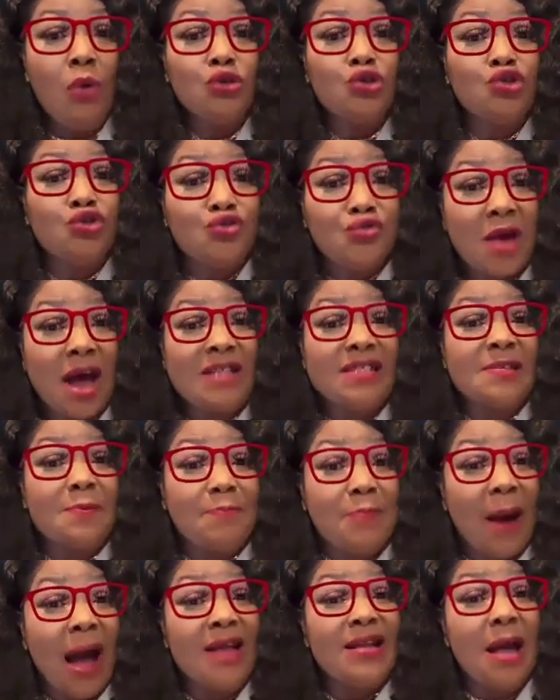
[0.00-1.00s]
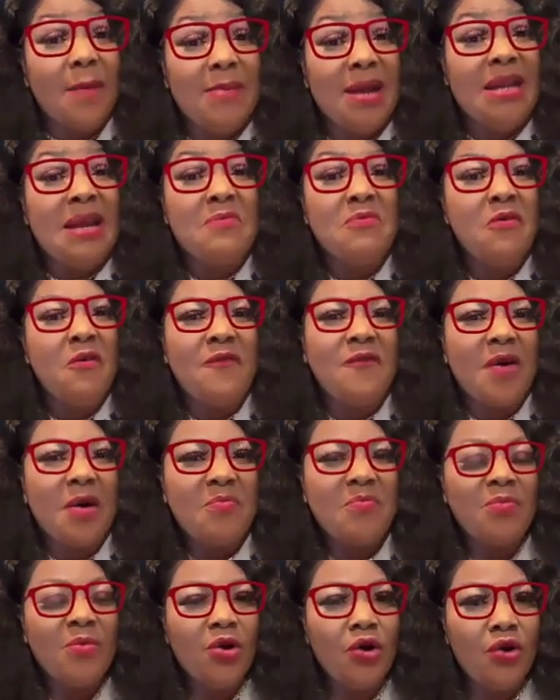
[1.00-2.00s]
I'm stressed upon your midi
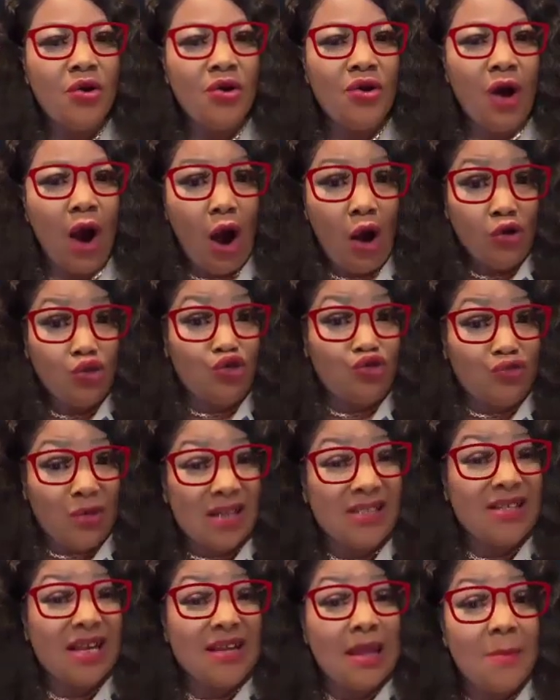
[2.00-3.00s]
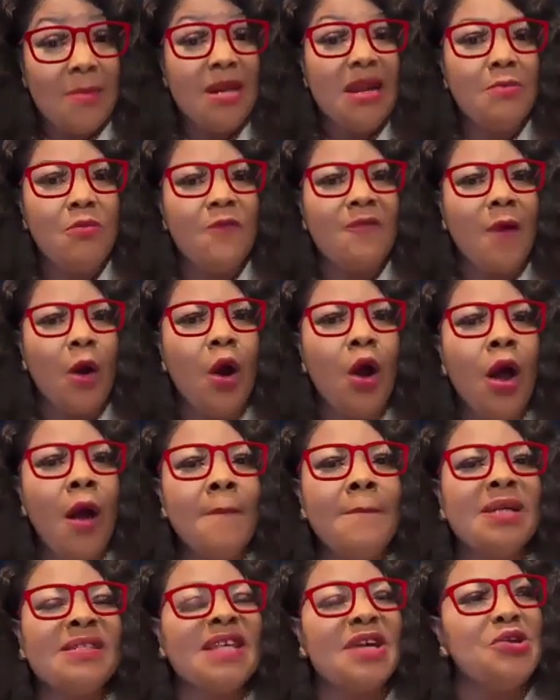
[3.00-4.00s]
move. I'm stressed on your midi move.
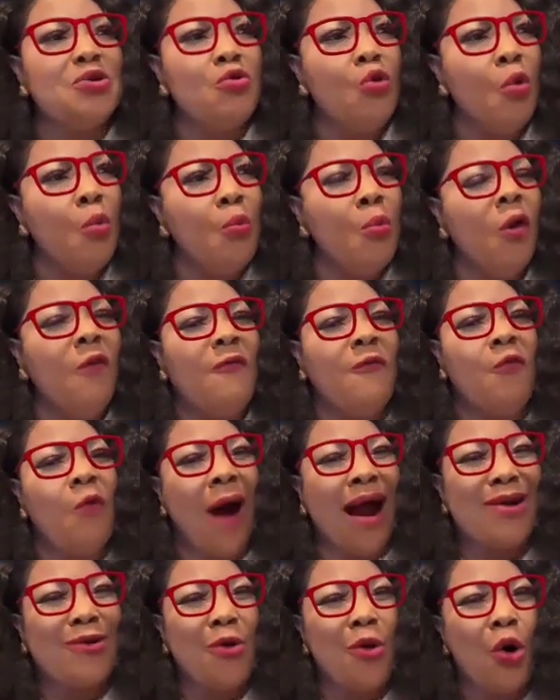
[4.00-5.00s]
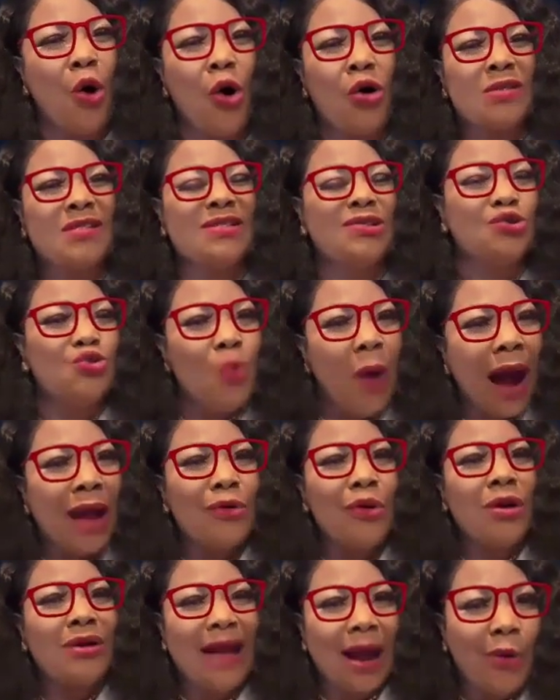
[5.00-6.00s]
Me say you will move one court to
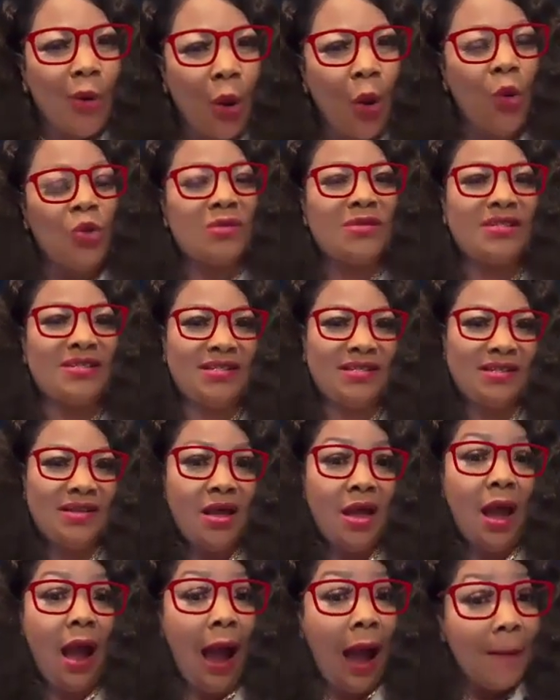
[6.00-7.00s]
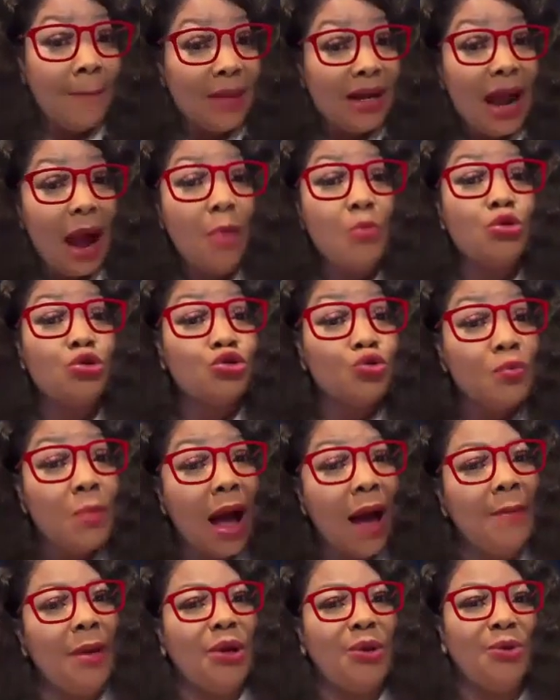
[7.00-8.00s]
another court. I mean, I'm
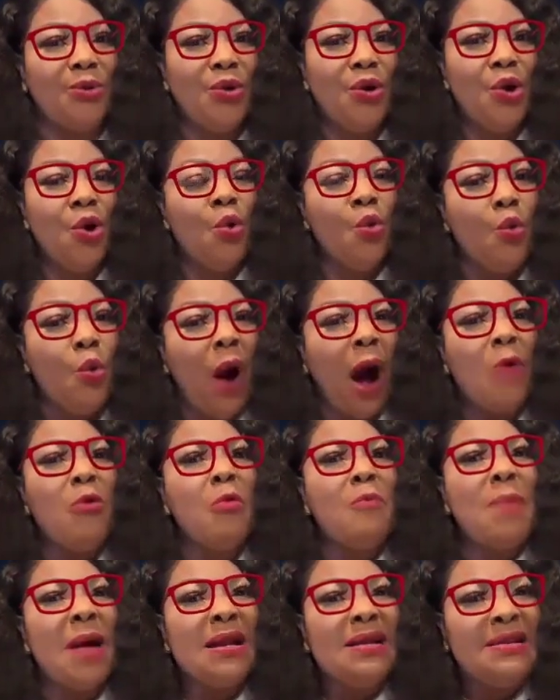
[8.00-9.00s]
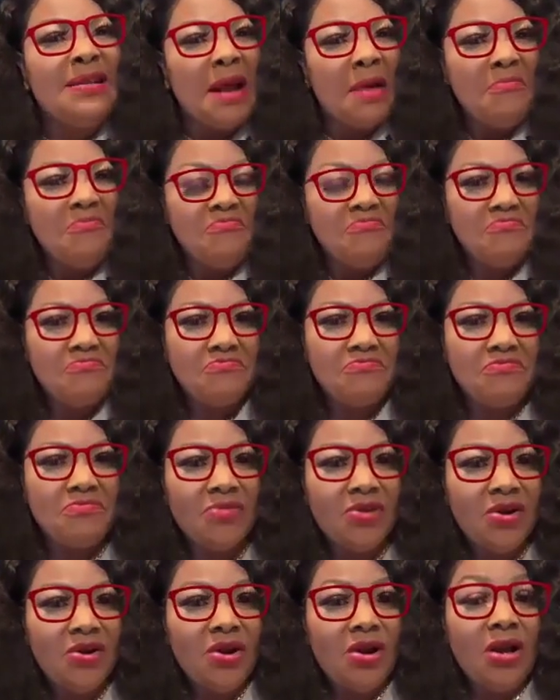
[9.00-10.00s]
to my man. Wow, bet them.
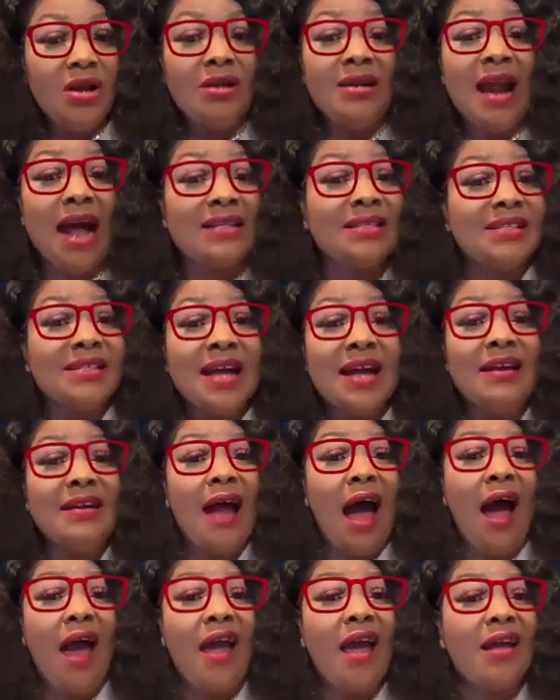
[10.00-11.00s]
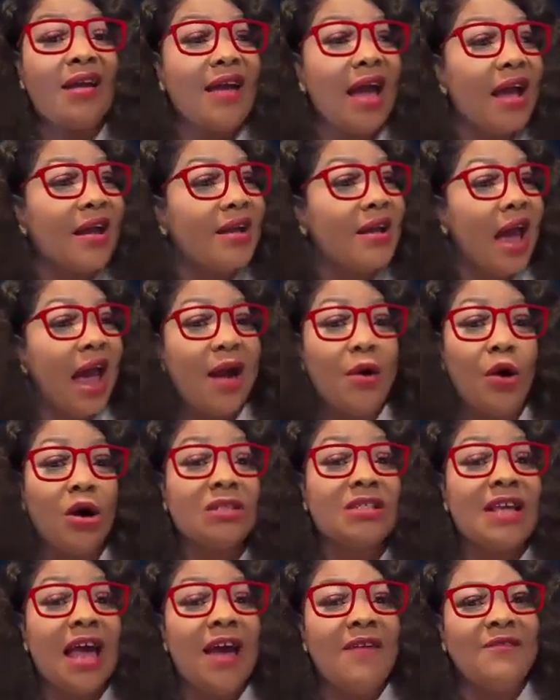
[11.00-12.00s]
Natina and gay,
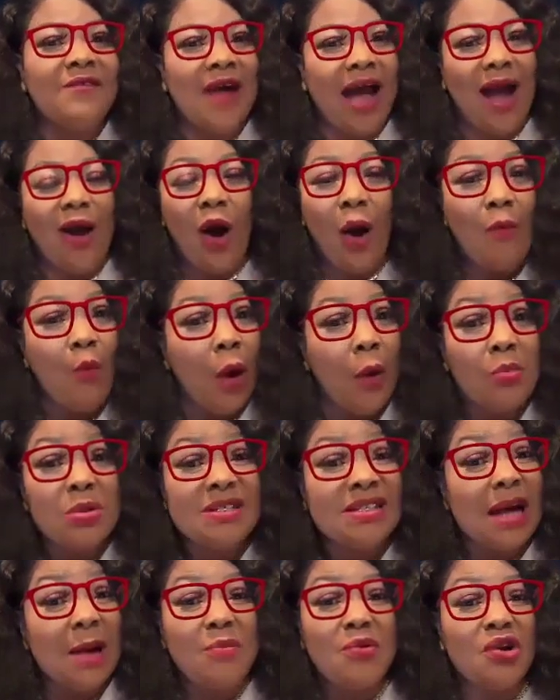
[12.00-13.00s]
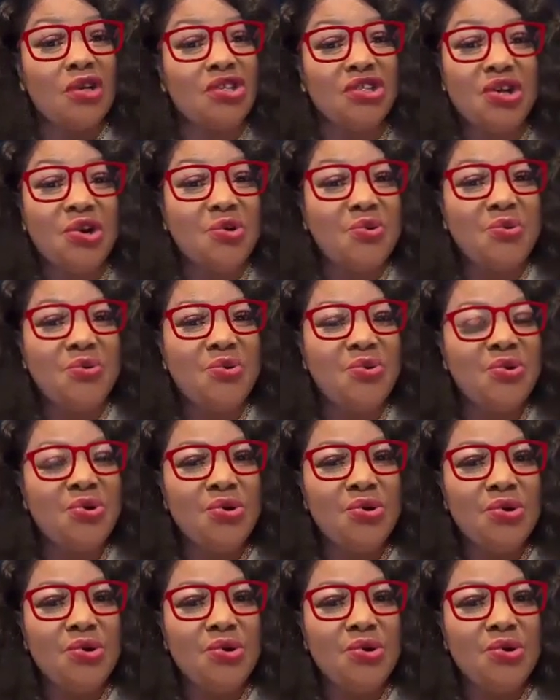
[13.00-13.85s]
whatever. I'm almost your brother.